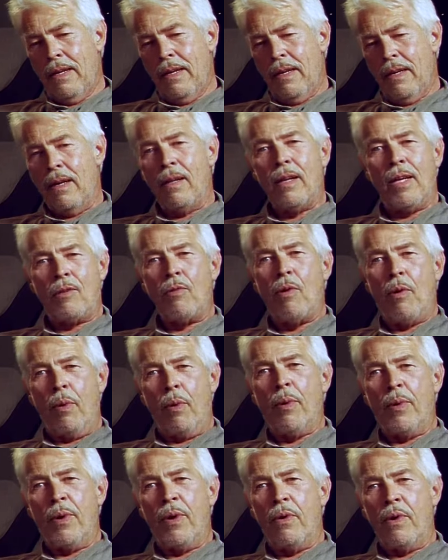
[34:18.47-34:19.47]
And that's what
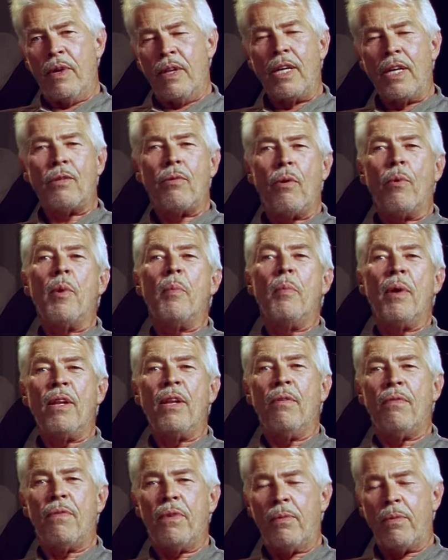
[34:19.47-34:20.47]
we were doing. That's what we made
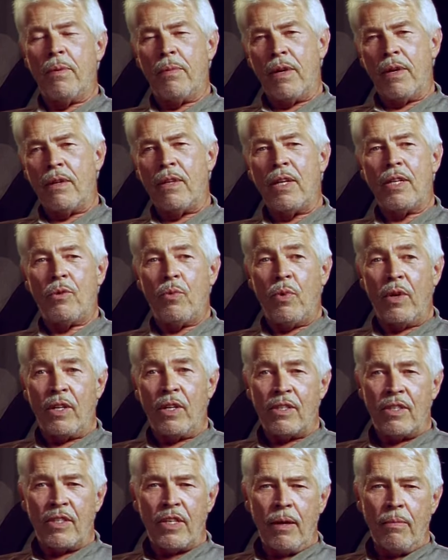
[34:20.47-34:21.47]
the film about. That's what
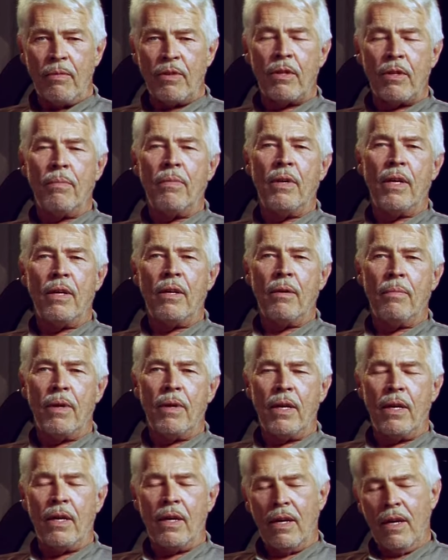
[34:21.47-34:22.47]
it seems to me to
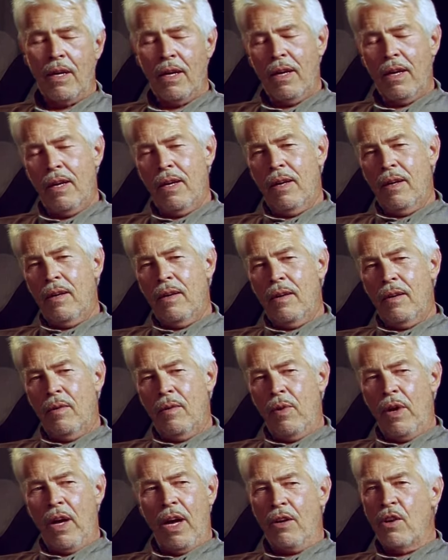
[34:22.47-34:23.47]
be.
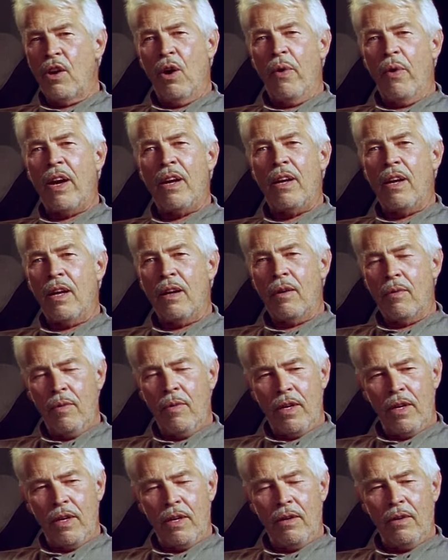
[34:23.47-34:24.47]
We had no ending.
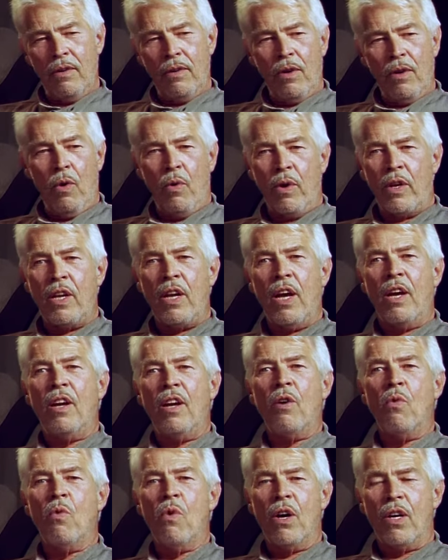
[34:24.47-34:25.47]
We didn't know what the
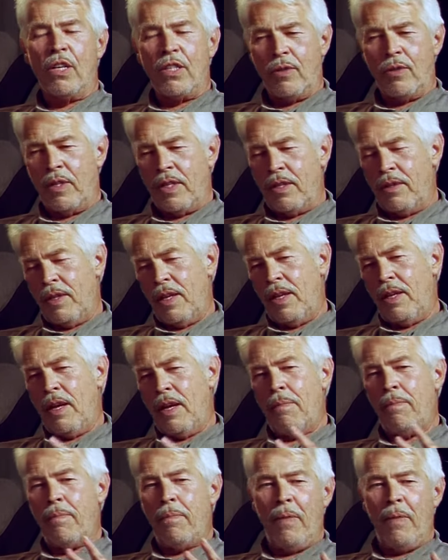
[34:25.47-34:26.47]
ending was. They
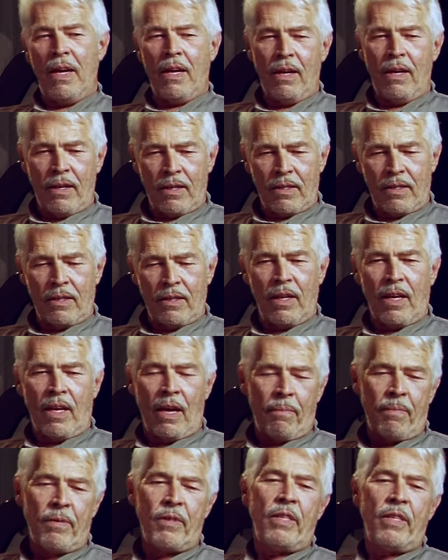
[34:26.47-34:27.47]
kept making us, they
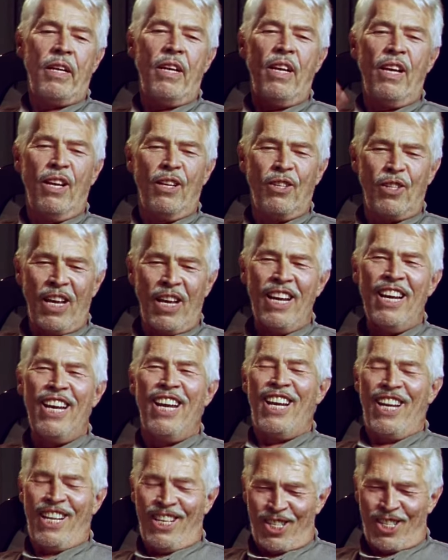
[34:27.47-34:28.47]
kept sending us
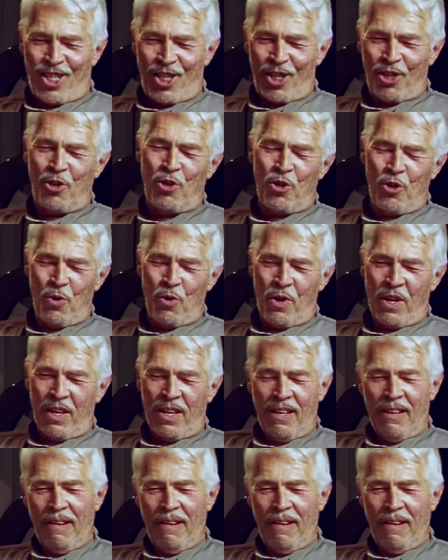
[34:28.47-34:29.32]
endings to shoot.